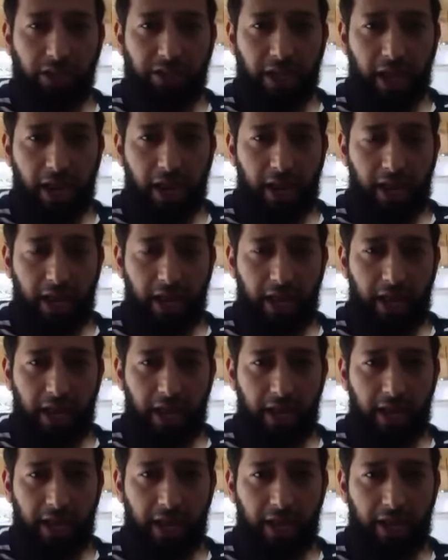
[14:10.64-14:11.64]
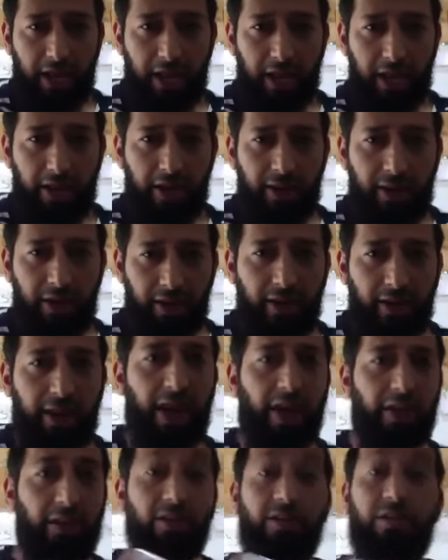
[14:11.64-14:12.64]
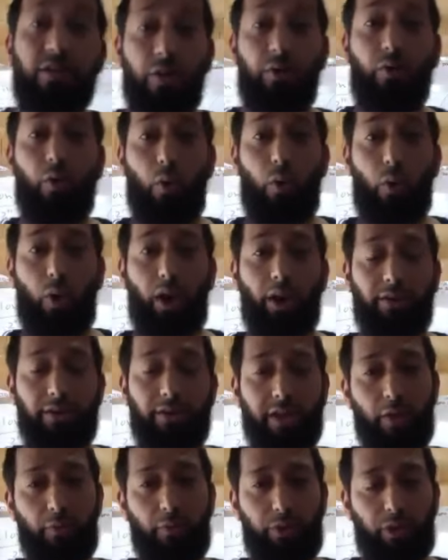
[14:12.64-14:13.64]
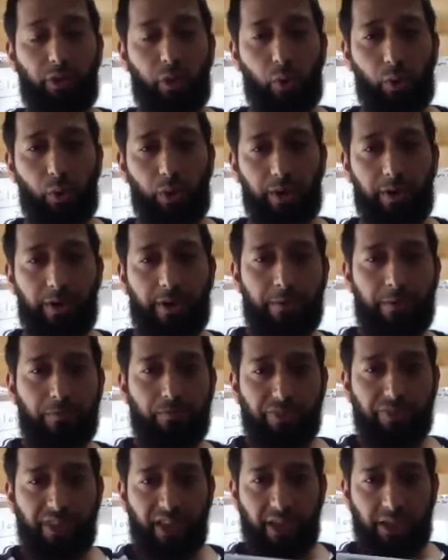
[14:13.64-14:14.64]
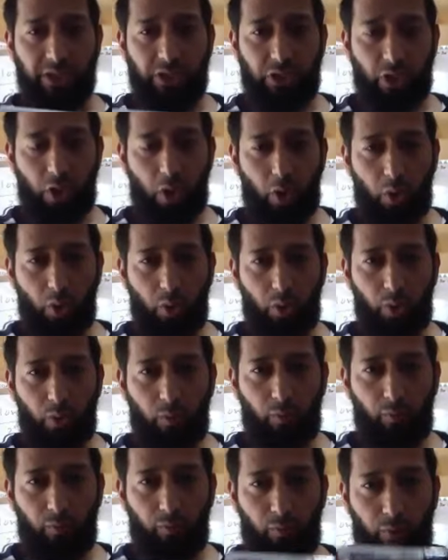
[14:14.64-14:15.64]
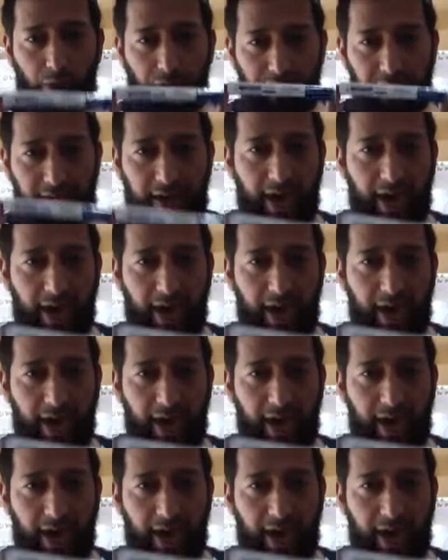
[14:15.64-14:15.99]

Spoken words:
cell. Right? This is our goal. This is how we clone. So we look